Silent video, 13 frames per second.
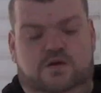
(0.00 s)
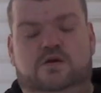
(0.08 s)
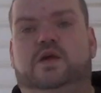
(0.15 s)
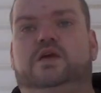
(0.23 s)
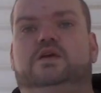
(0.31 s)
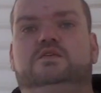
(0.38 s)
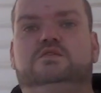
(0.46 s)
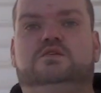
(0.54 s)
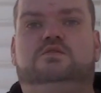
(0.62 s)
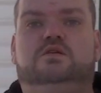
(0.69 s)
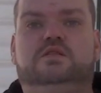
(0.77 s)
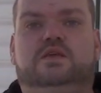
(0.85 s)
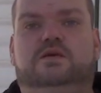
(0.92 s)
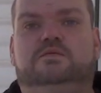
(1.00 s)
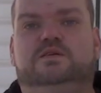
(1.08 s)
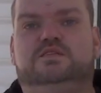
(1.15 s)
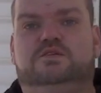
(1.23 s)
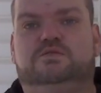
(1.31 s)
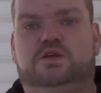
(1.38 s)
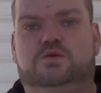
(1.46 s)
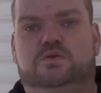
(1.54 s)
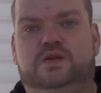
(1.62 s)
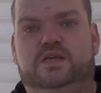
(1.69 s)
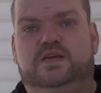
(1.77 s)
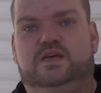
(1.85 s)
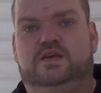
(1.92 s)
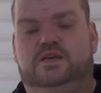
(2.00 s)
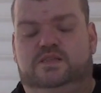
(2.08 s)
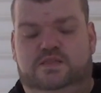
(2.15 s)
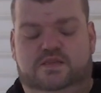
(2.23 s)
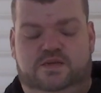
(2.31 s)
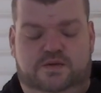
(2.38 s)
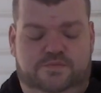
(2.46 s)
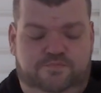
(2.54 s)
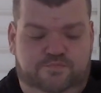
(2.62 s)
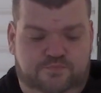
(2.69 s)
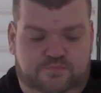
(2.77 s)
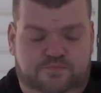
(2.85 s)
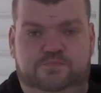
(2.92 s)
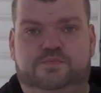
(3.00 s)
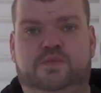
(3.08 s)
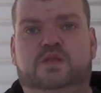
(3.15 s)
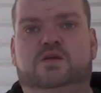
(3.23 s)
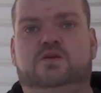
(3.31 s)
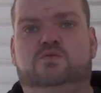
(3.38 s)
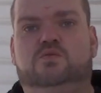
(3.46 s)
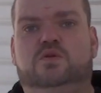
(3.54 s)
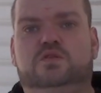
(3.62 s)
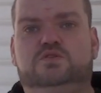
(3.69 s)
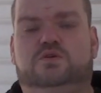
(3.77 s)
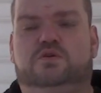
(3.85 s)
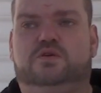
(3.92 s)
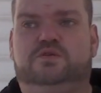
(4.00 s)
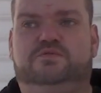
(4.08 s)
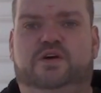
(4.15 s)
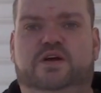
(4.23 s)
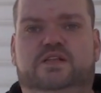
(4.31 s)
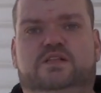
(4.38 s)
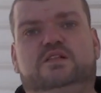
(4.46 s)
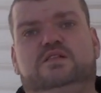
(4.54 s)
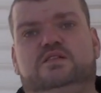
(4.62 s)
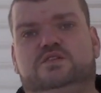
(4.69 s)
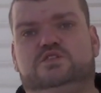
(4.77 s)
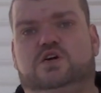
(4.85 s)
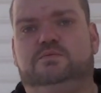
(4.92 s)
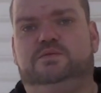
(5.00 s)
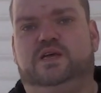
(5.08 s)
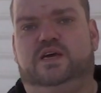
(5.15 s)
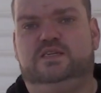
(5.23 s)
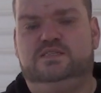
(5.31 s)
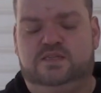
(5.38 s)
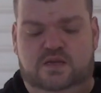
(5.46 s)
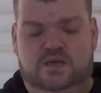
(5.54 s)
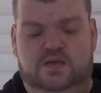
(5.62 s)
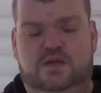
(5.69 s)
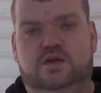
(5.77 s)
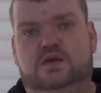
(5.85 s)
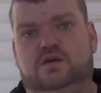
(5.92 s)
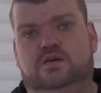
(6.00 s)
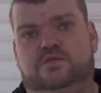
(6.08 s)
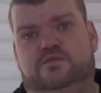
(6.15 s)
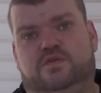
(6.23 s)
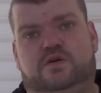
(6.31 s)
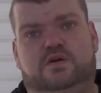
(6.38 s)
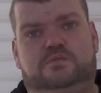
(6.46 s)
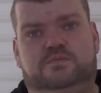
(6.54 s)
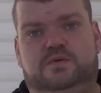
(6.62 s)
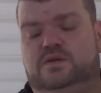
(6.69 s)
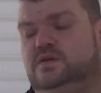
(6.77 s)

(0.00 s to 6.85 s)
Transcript: Okay, so all the cameras are recording, and we'll do our final drop test from